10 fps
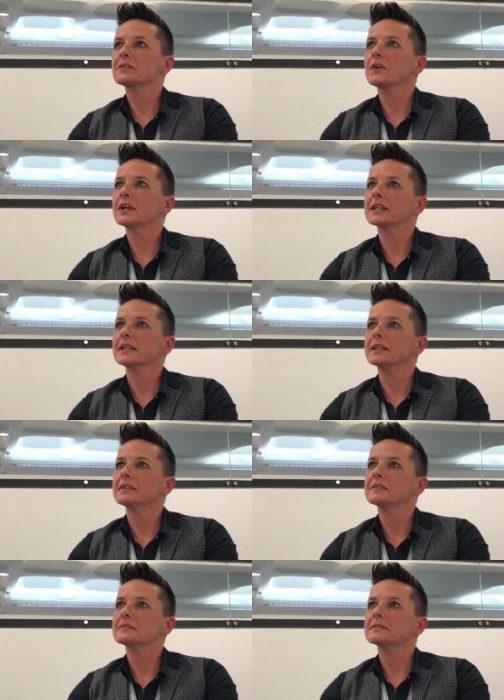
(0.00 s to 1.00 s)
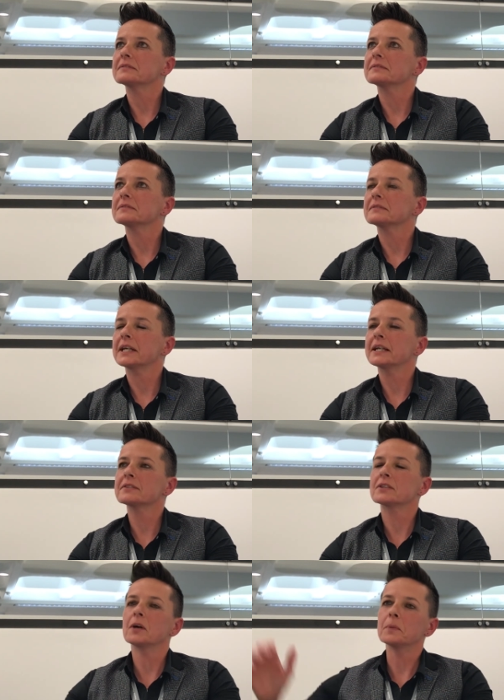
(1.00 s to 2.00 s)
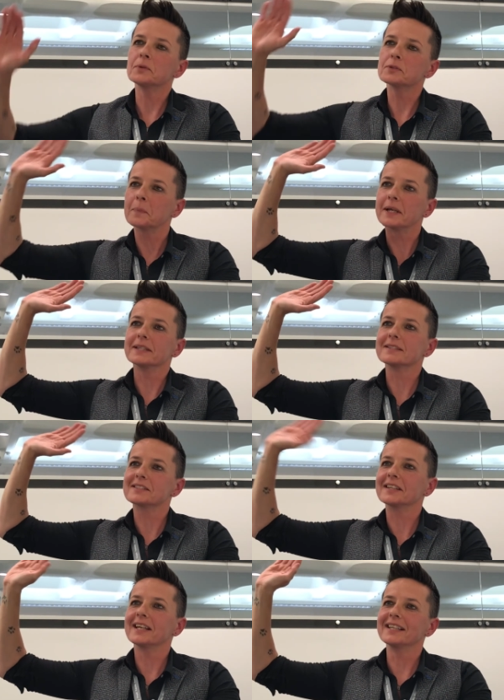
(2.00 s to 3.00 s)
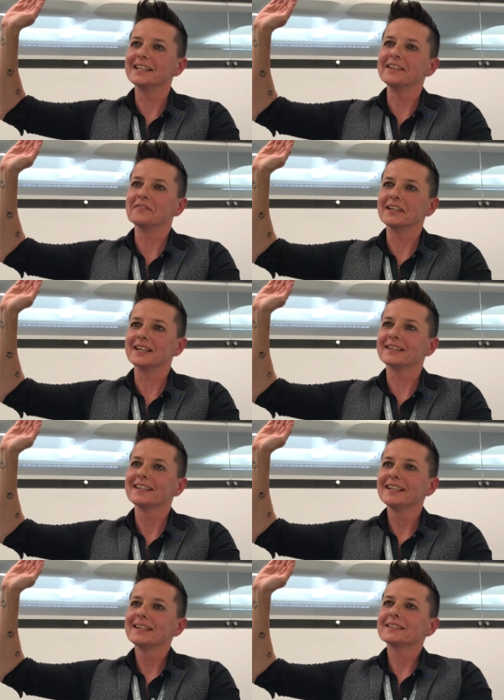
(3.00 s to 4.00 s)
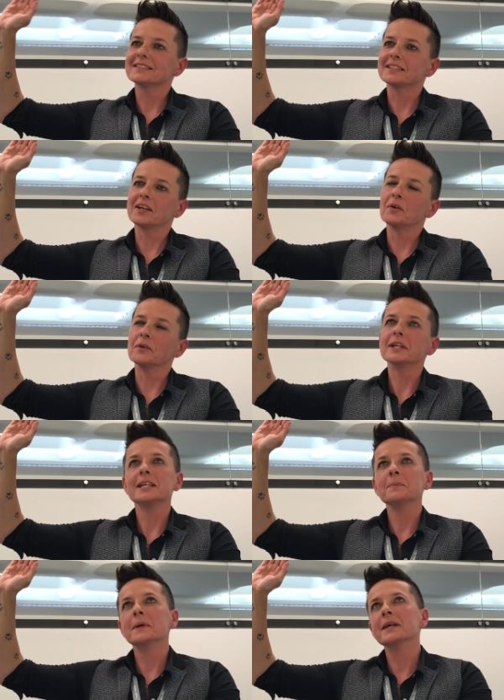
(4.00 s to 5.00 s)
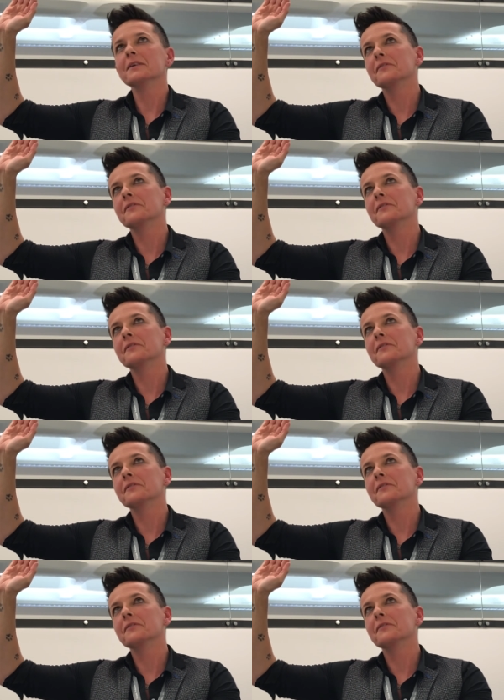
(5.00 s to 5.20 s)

Crikey, hands up who spends an evening sat on eBay,